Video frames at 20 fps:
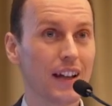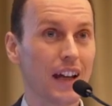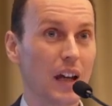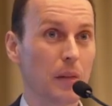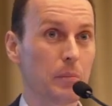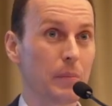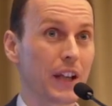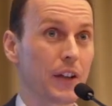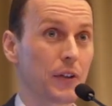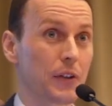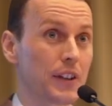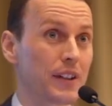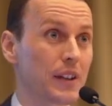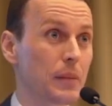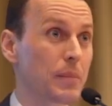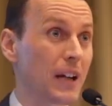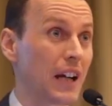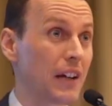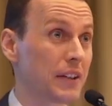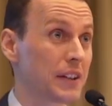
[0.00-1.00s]
And because it's a
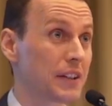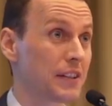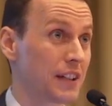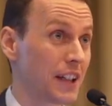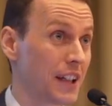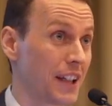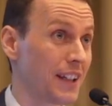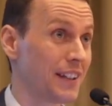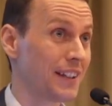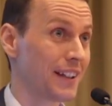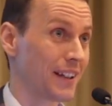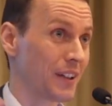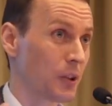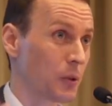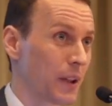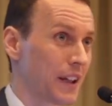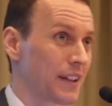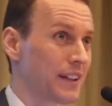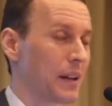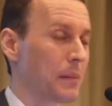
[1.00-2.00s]
private credit, and
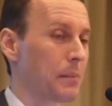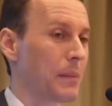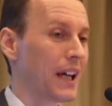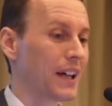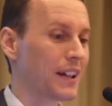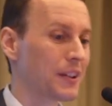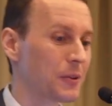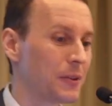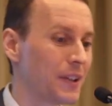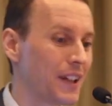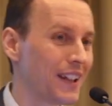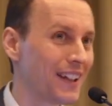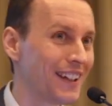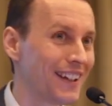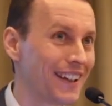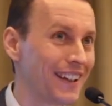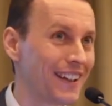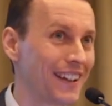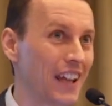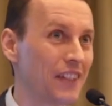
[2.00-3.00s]
connecting back to
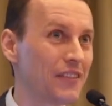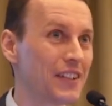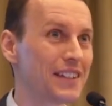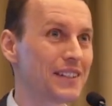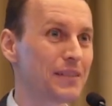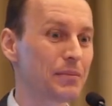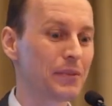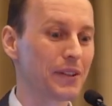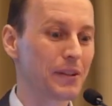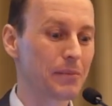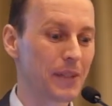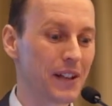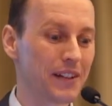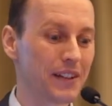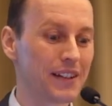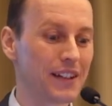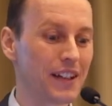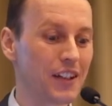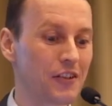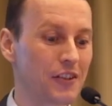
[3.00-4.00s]
David's
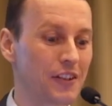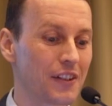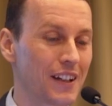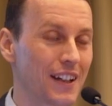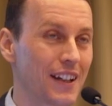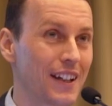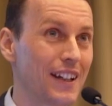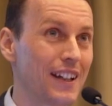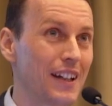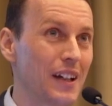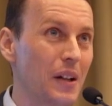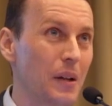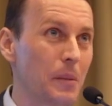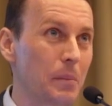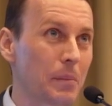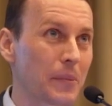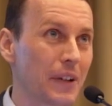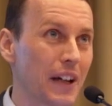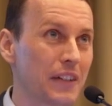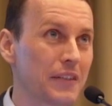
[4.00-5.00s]
presentation,
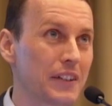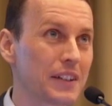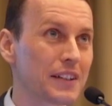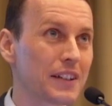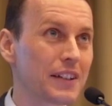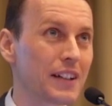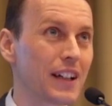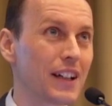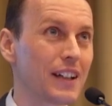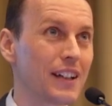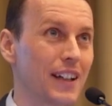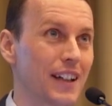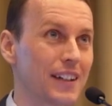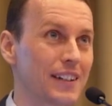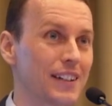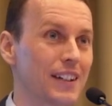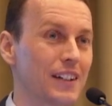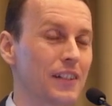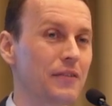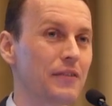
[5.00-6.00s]
private credit
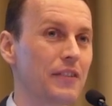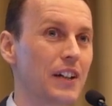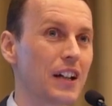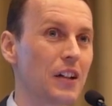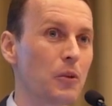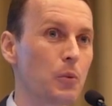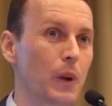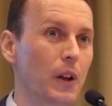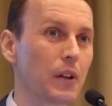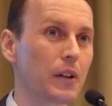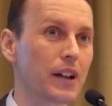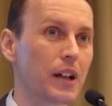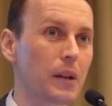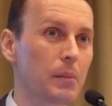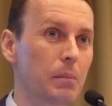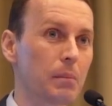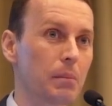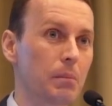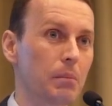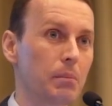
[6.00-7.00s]
has this very
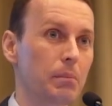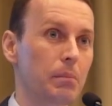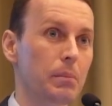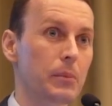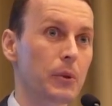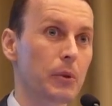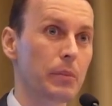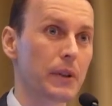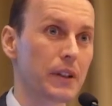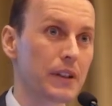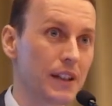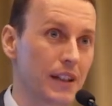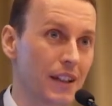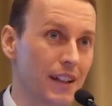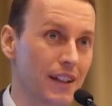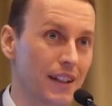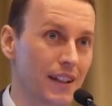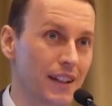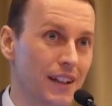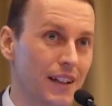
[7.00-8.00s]
welcome
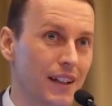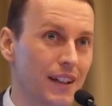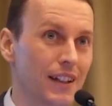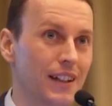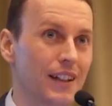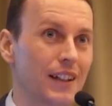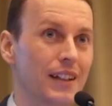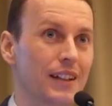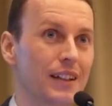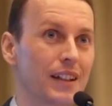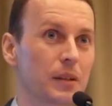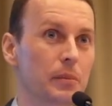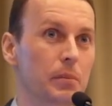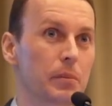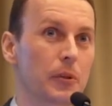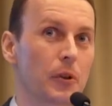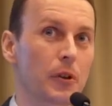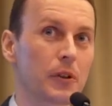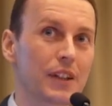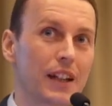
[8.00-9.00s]
property that
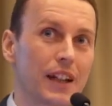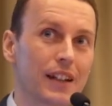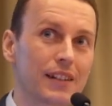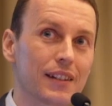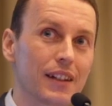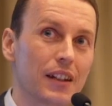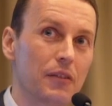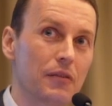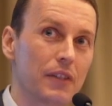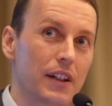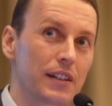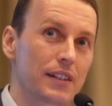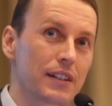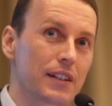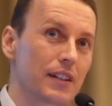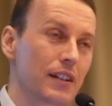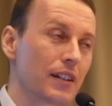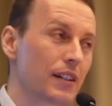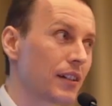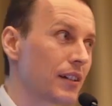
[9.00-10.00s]
protects
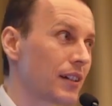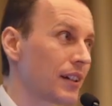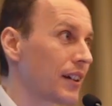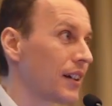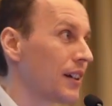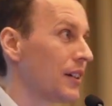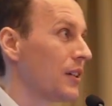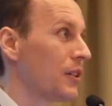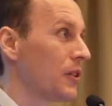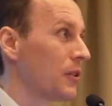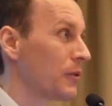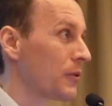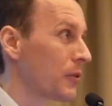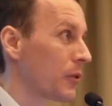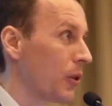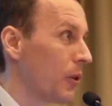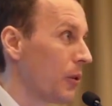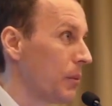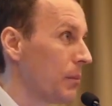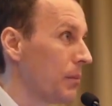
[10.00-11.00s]
investors
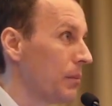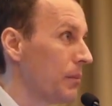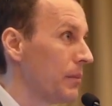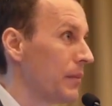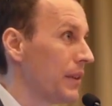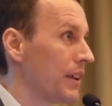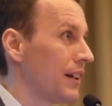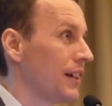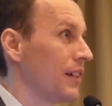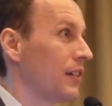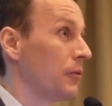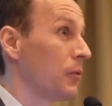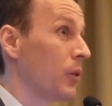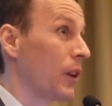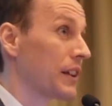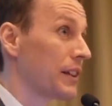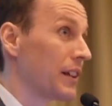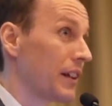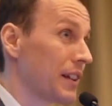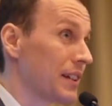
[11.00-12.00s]
from
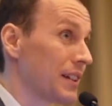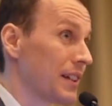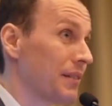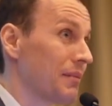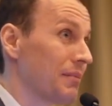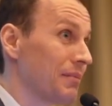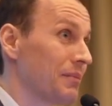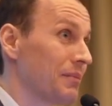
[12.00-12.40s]
volatility.